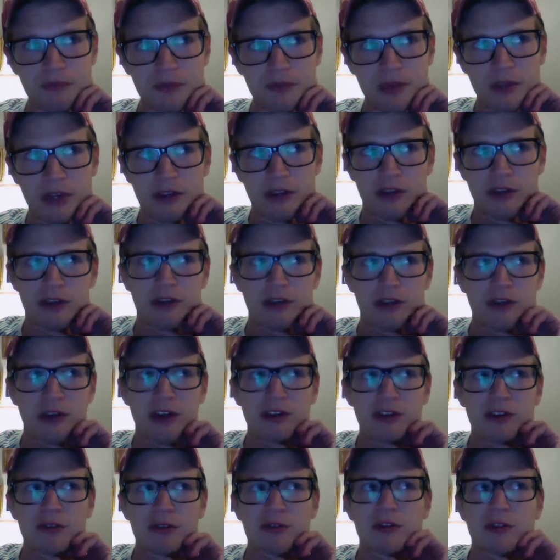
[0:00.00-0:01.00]
just
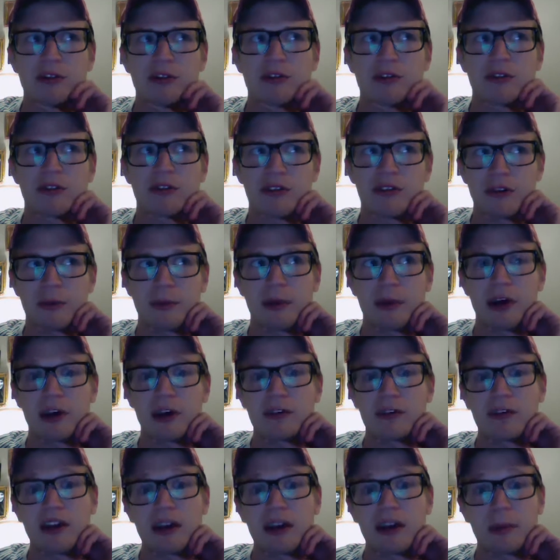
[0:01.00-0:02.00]
trying to reduce the amount
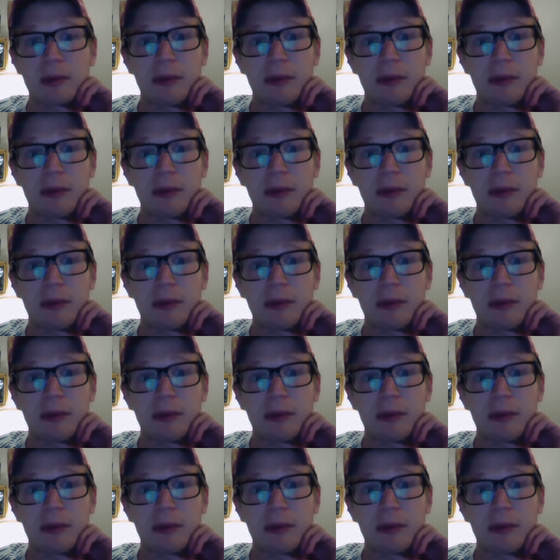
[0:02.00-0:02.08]
of like